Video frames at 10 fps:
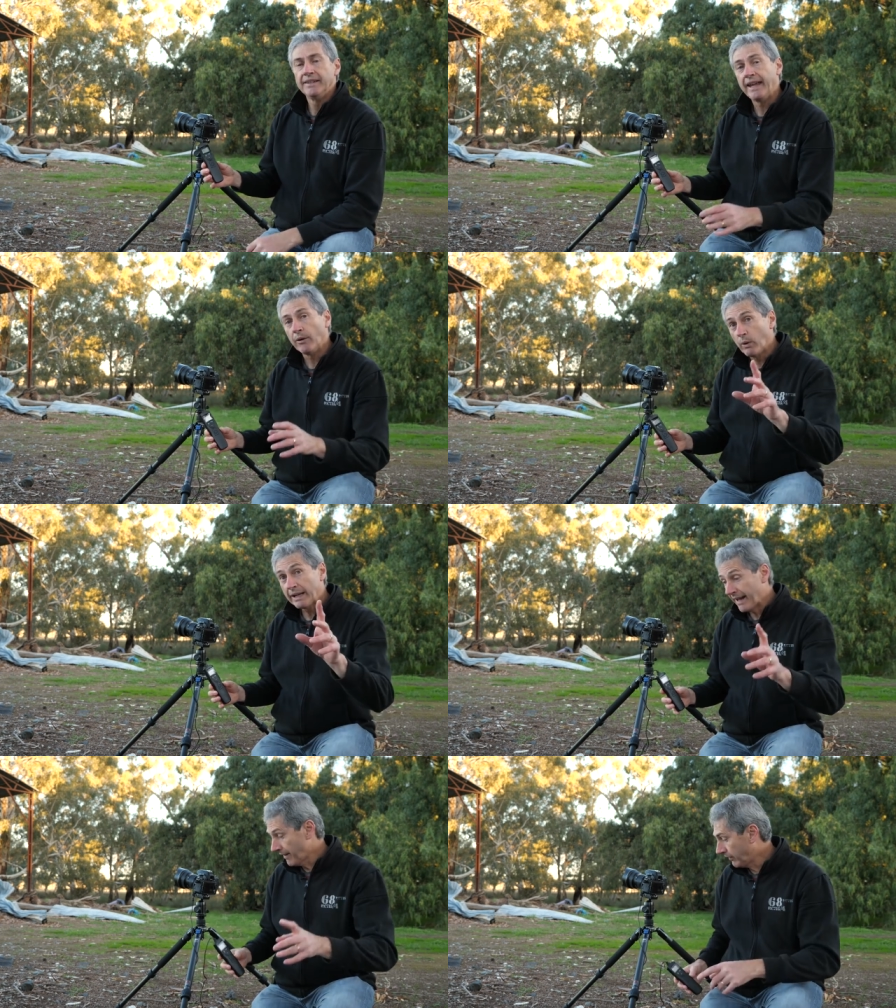Now,
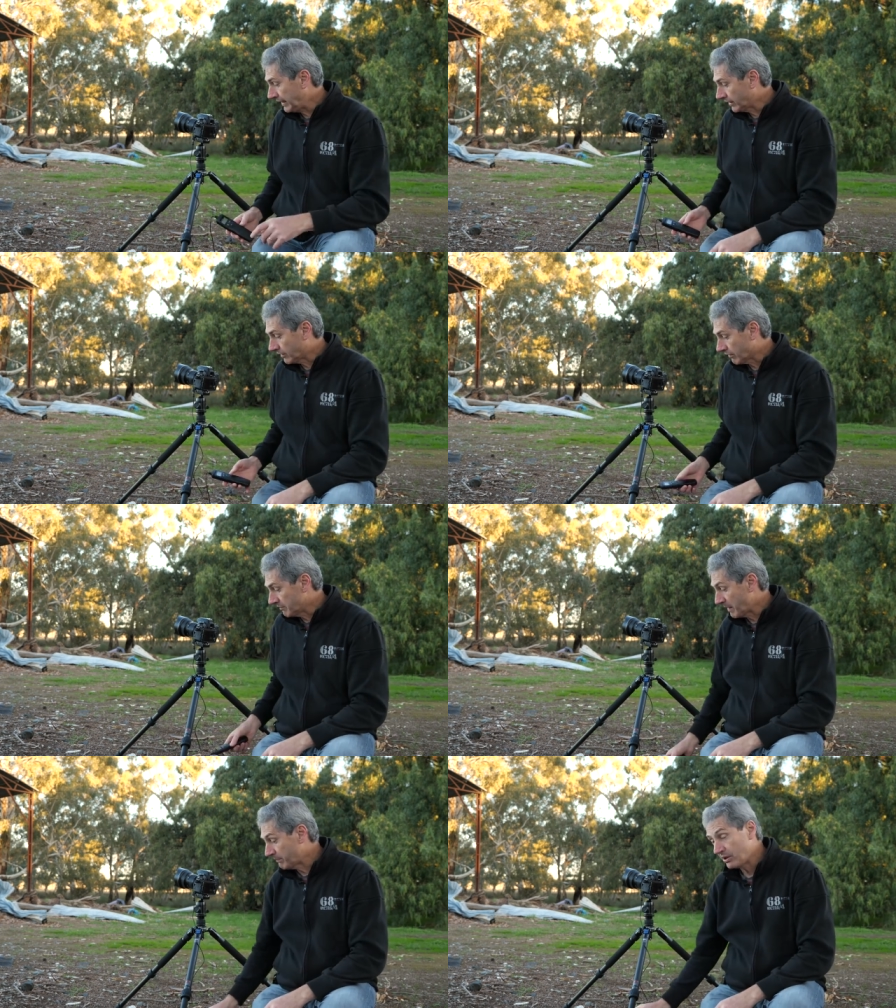one other thing that I
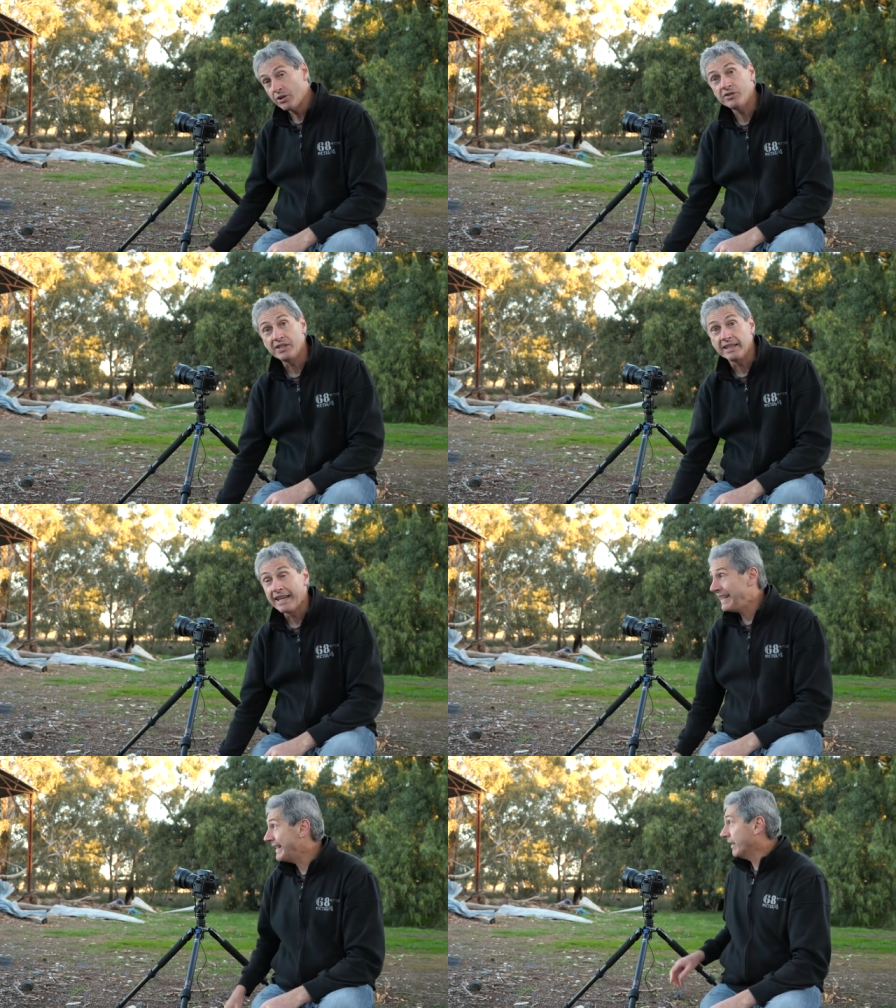remember using
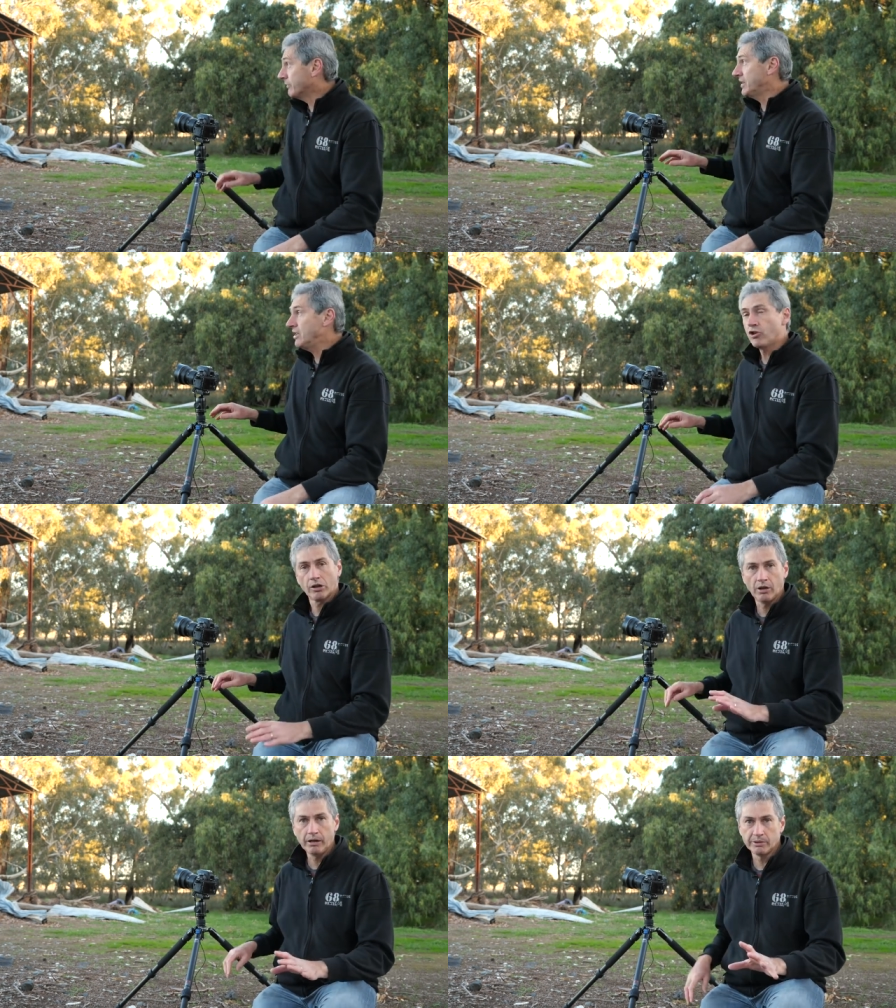here was in
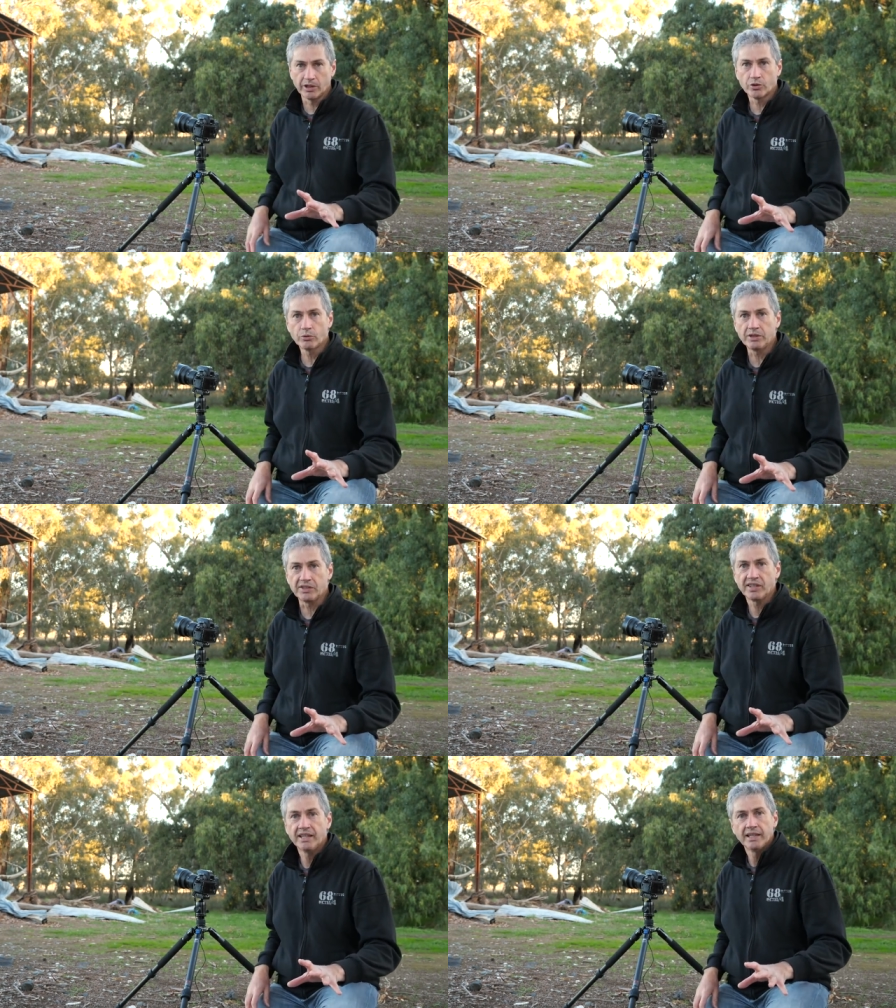July when I took
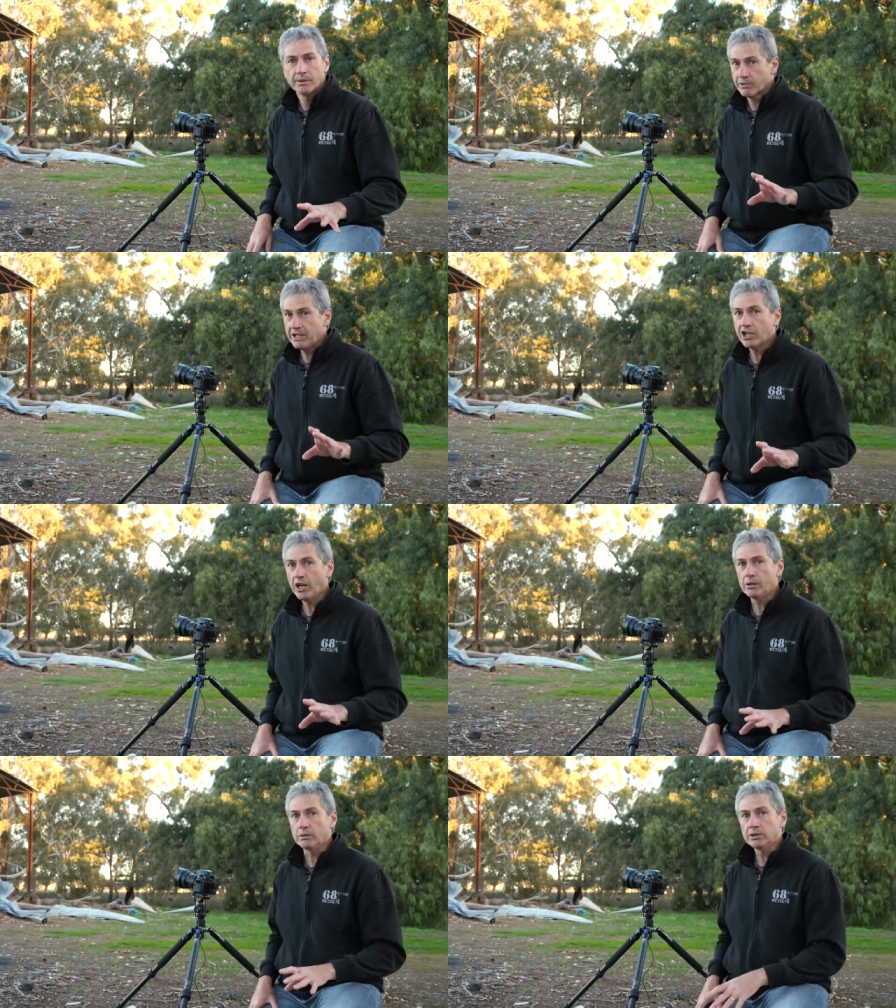this, pretty
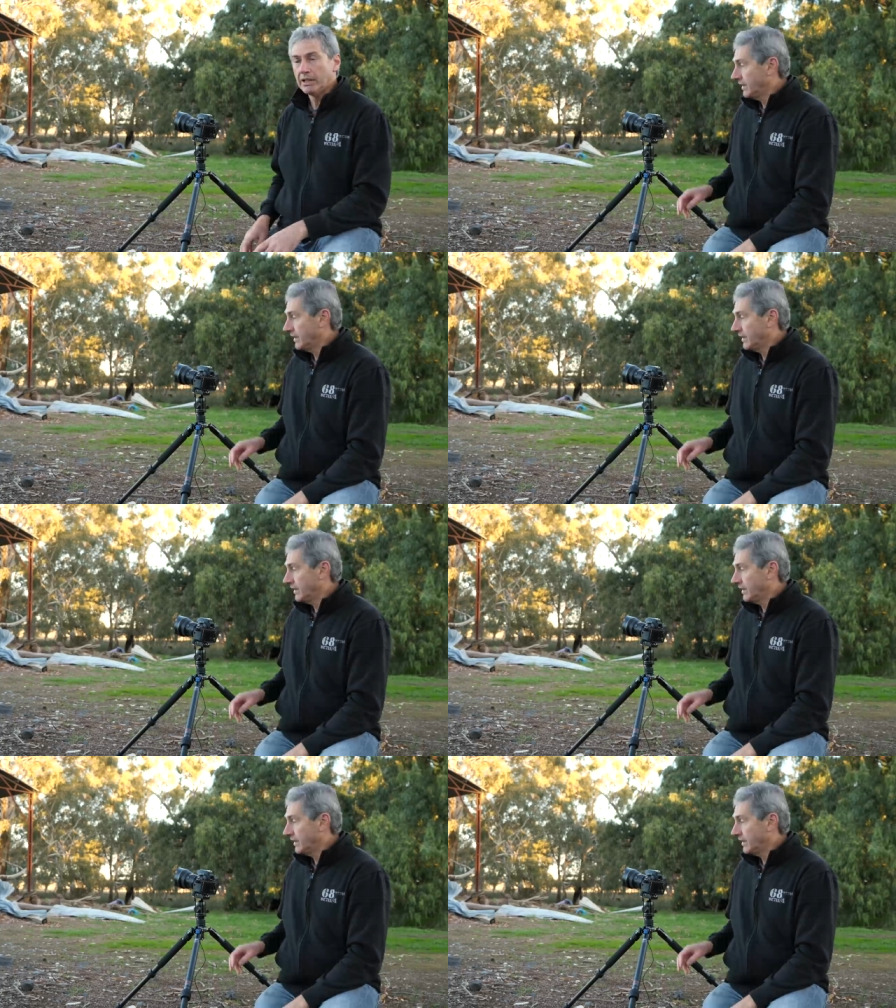cold.